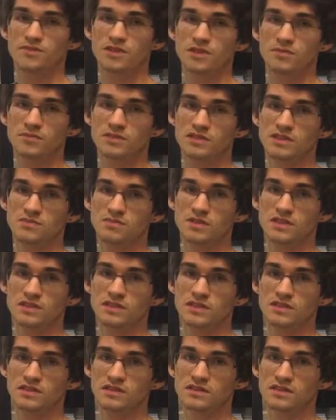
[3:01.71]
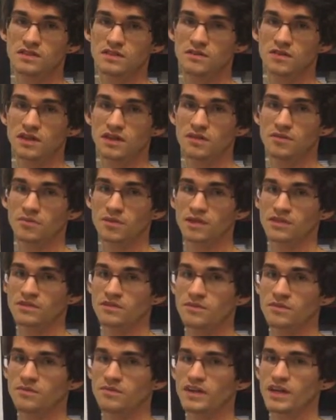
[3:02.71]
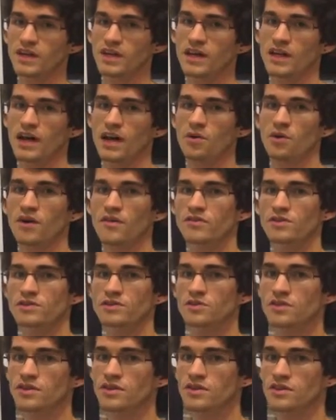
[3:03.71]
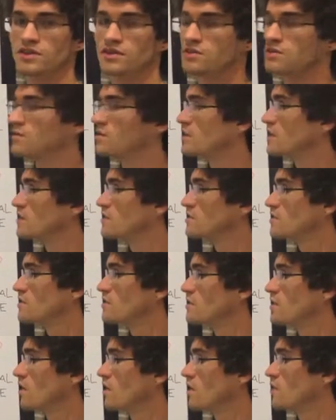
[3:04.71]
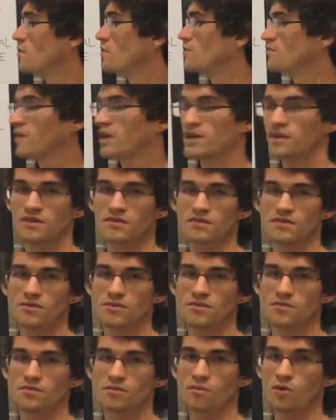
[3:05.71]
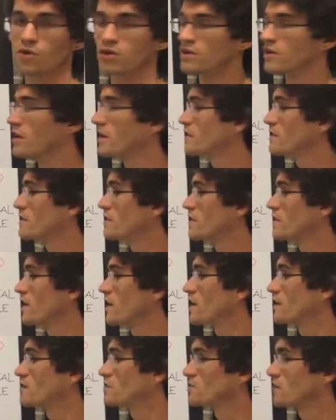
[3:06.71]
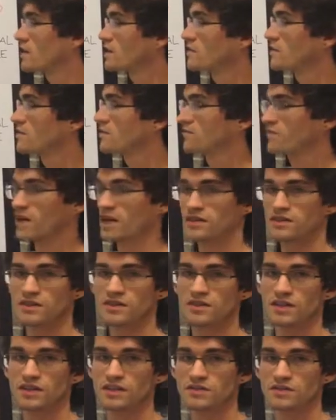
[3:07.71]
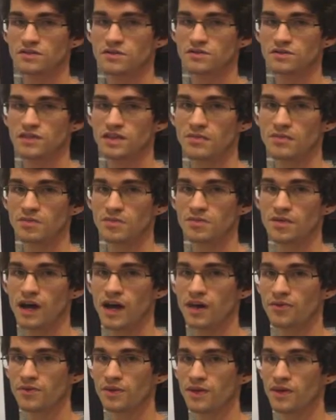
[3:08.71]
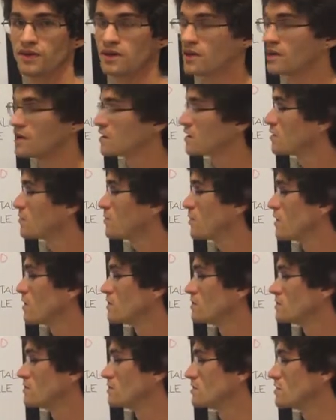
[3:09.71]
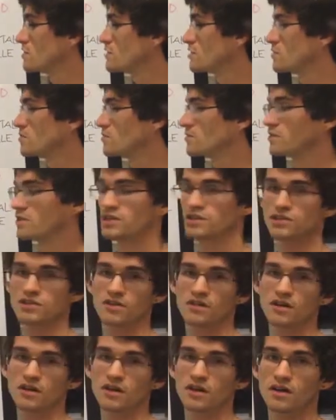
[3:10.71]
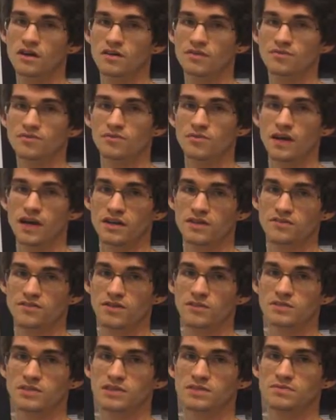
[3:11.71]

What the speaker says: lipid species in the muscle. However, due to the acute nature, we find it more likely that it directly affects on the insulin receptor pathway compared to the accumulation of reactive lipid